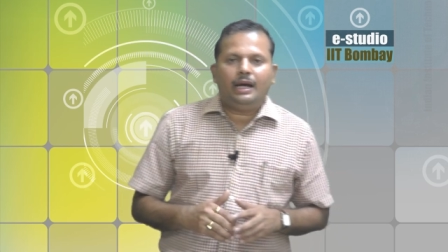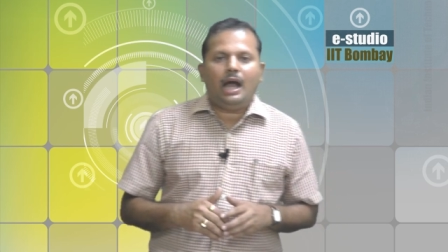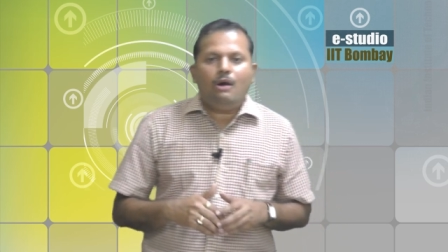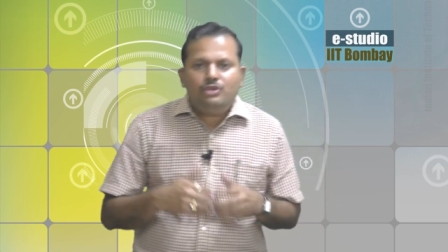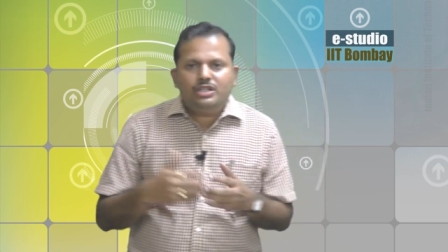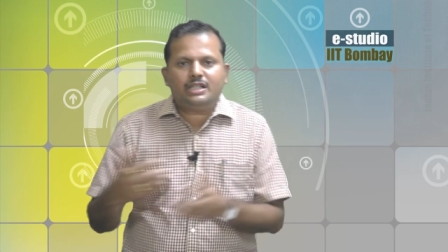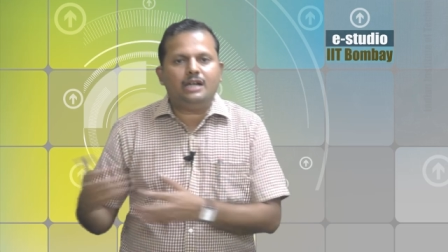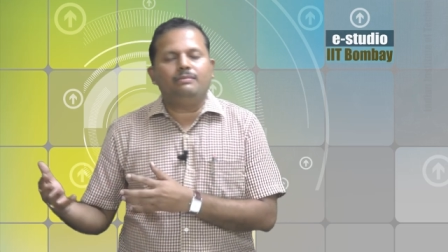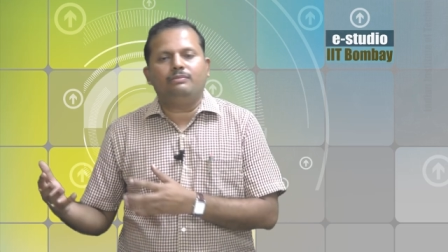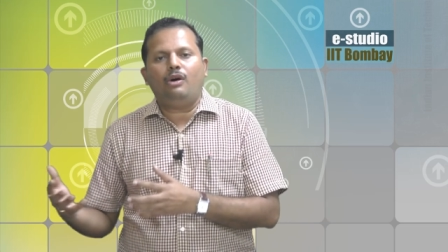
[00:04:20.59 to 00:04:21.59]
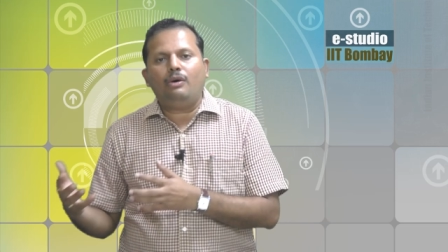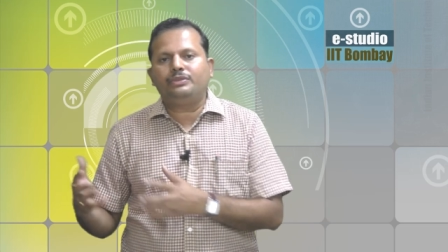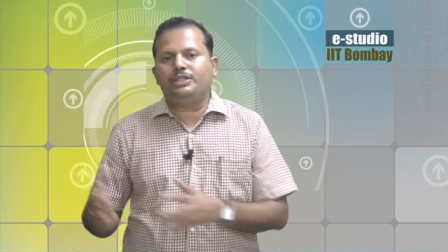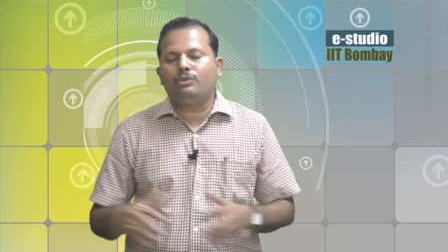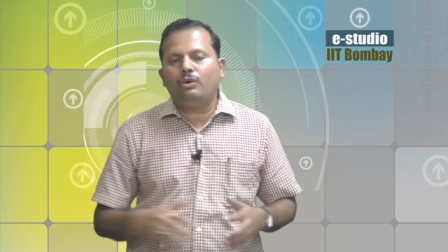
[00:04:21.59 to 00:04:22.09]
outcome of
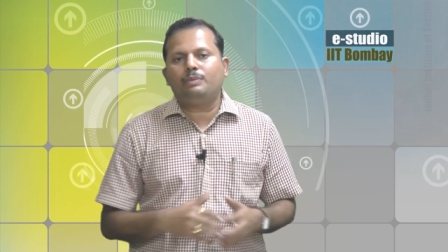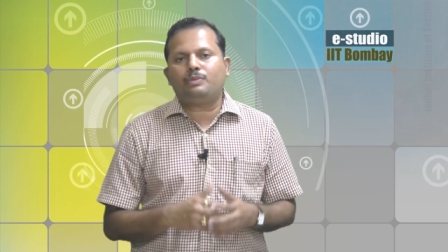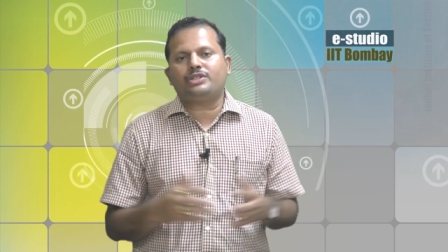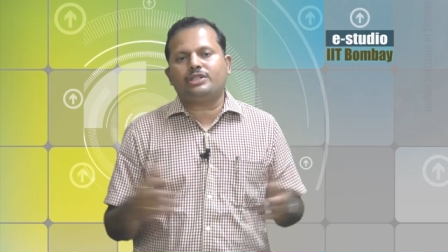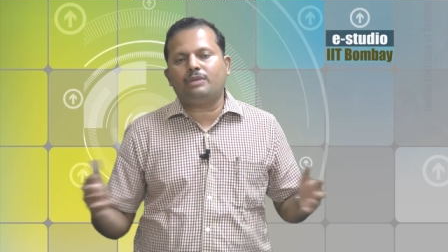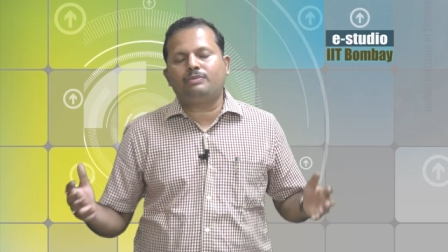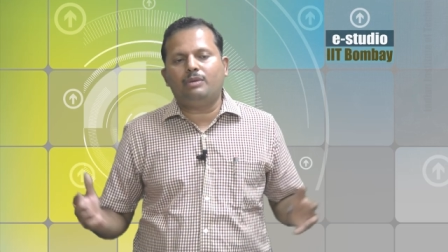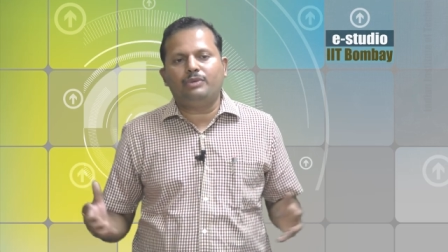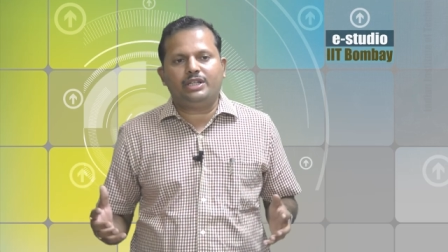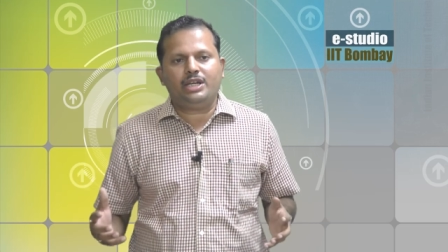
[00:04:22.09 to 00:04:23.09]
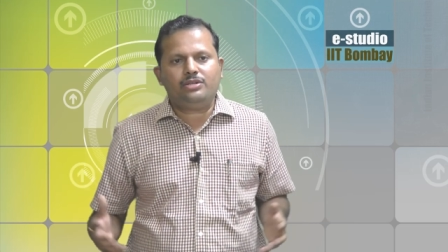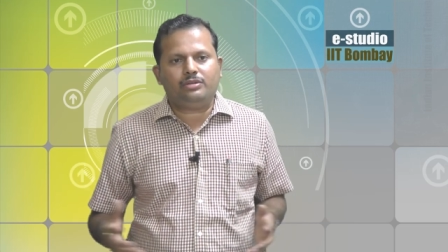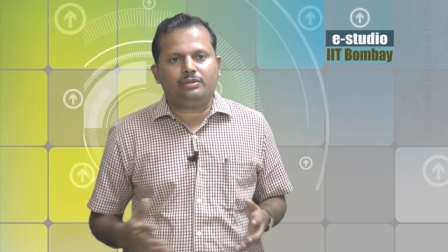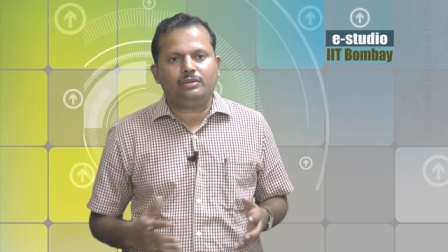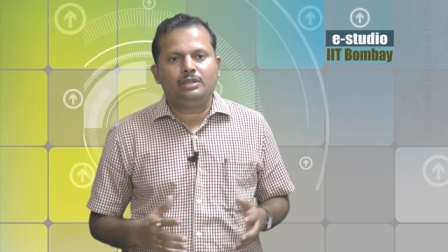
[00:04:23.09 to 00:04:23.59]
this whole process of communication.